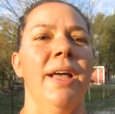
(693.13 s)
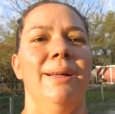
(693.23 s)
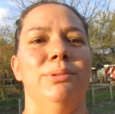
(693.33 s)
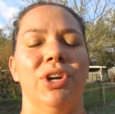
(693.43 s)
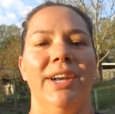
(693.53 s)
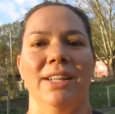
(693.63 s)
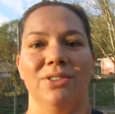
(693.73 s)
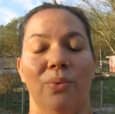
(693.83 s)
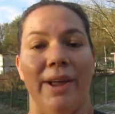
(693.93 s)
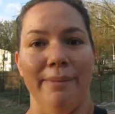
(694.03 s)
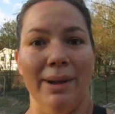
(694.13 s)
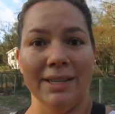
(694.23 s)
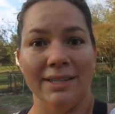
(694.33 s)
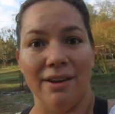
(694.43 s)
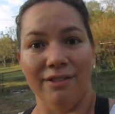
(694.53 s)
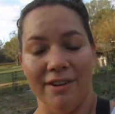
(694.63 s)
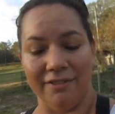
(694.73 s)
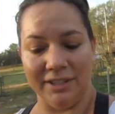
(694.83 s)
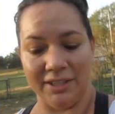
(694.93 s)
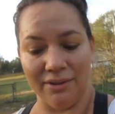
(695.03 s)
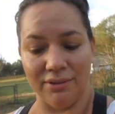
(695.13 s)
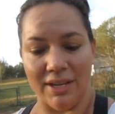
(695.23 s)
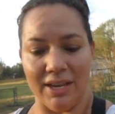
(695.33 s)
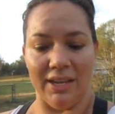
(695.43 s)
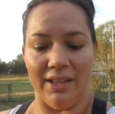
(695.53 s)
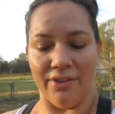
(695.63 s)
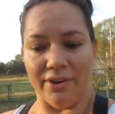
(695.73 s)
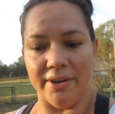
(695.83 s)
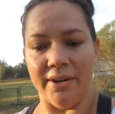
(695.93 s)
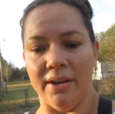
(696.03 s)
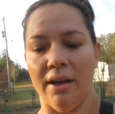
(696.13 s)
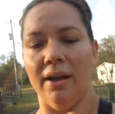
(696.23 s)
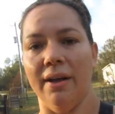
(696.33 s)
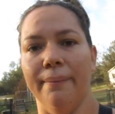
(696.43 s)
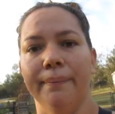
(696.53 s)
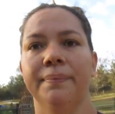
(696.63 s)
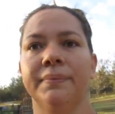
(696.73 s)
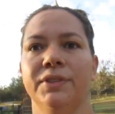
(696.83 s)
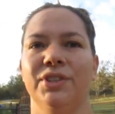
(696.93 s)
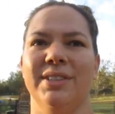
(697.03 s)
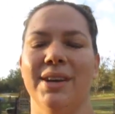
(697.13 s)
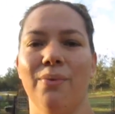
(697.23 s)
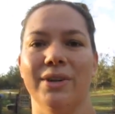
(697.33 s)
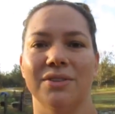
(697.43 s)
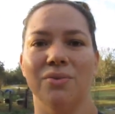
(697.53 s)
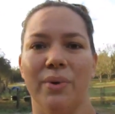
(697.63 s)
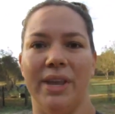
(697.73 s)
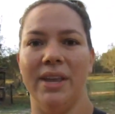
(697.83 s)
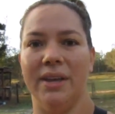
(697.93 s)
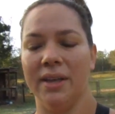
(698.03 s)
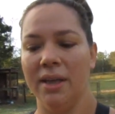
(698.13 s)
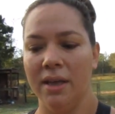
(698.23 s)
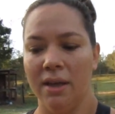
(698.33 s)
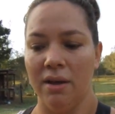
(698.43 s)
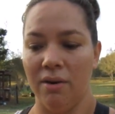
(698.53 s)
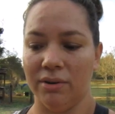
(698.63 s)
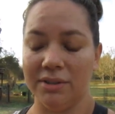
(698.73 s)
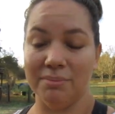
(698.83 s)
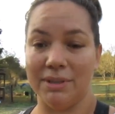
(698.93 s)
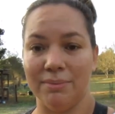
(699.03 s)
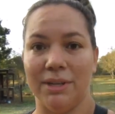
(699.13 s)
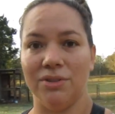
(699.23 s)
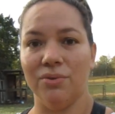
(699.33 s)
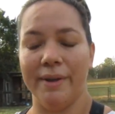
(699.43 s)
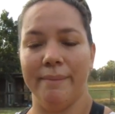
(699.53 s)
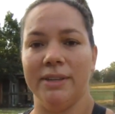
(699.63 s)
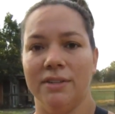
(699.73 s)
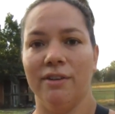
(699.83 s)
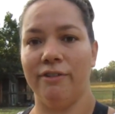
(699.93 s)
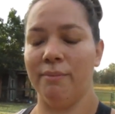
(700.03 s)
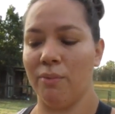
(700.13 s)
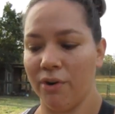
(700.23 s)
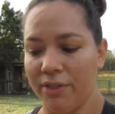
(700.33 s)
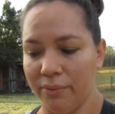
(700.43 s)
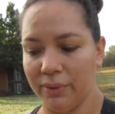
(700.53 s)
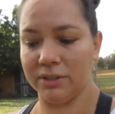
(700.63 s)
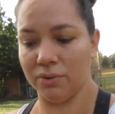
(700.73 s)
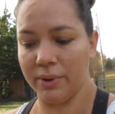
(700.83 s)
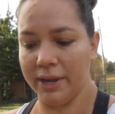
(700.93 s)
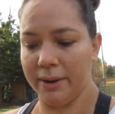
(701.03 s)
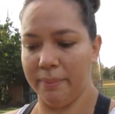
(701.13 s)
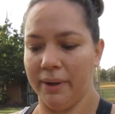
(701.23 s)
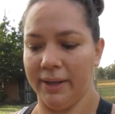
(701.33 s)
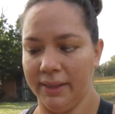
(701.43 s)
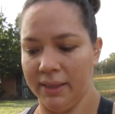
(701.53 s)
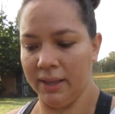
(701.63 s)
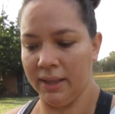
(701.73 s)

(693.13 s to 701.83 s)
I'm trying not to weigh myself every single day either. Um, just like once a week, or sometimes I do weigh myself more than once a week but